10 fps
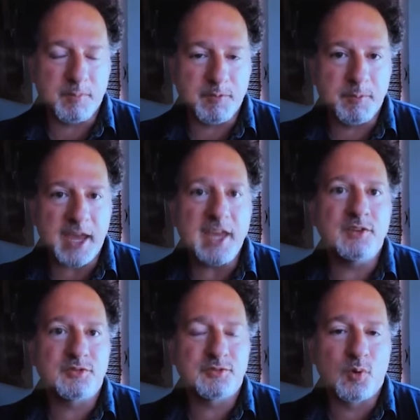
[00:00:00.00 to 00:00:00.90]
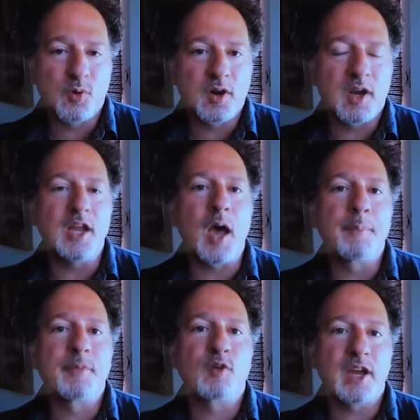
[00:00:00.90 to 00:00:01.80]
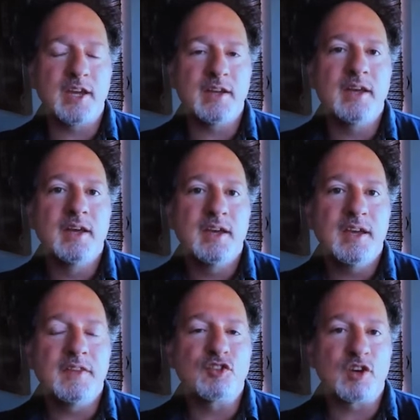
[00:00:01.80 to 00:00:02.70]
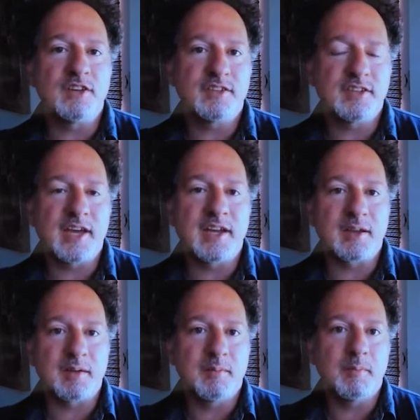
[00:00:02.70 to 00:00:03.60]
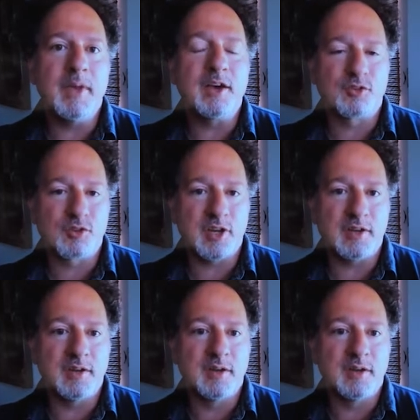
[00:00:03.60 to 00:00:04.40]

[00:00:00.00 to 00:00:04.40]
pays for an upgrade in the transatlantic mail trade.